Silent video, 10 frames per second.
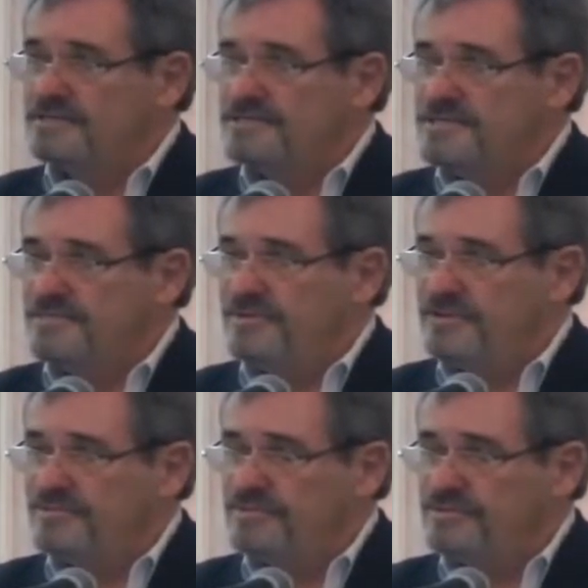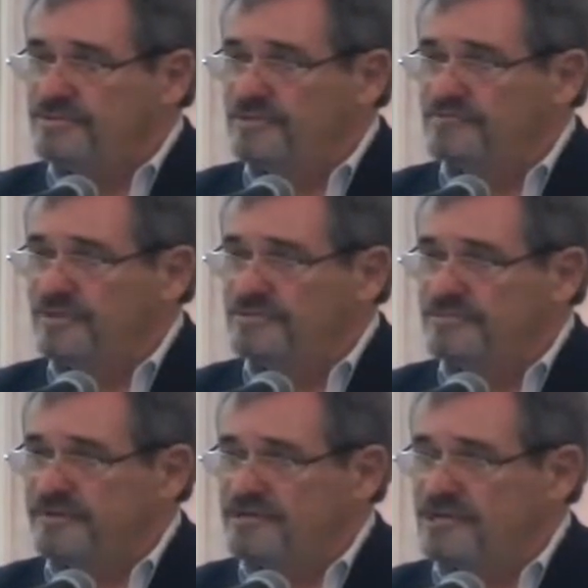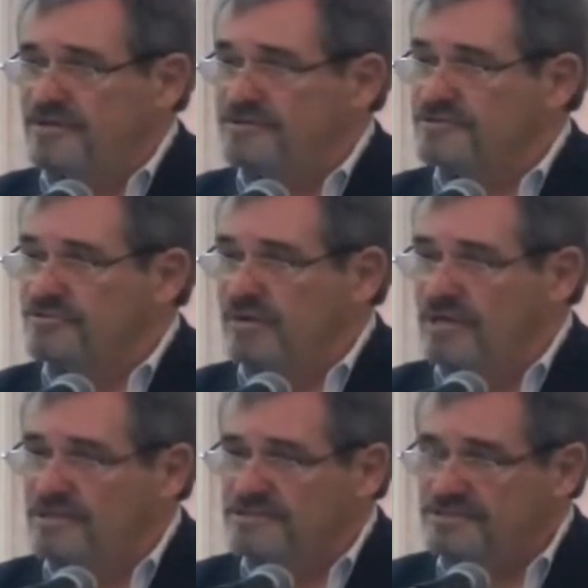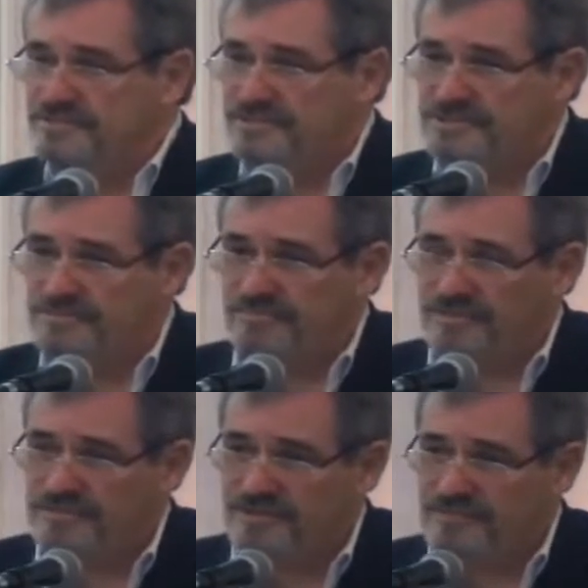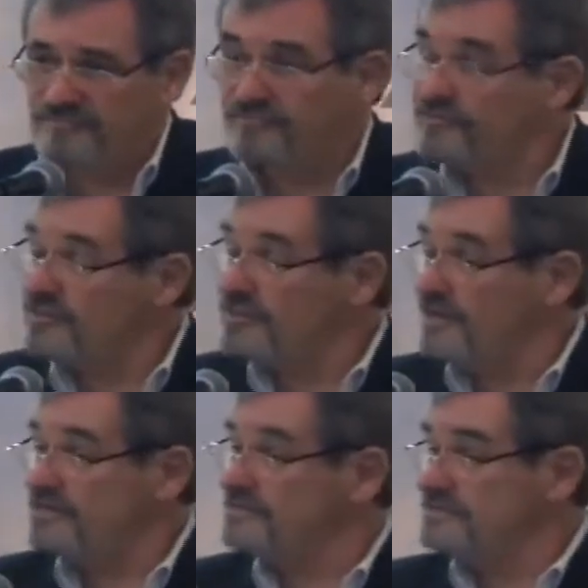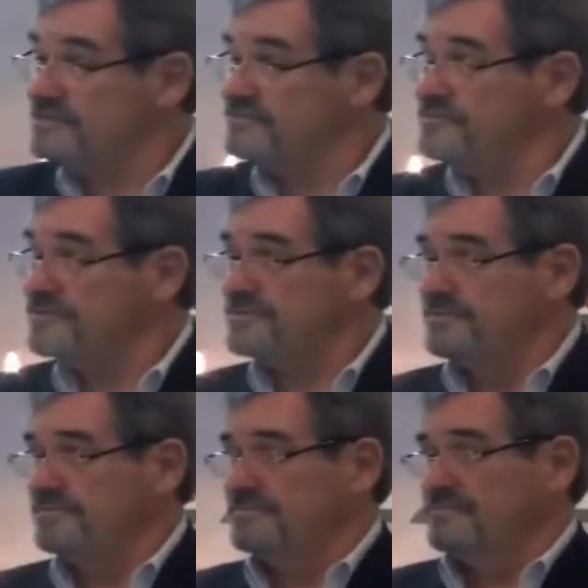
See a people who have learned to make that earth blossom and support them for thousands of years.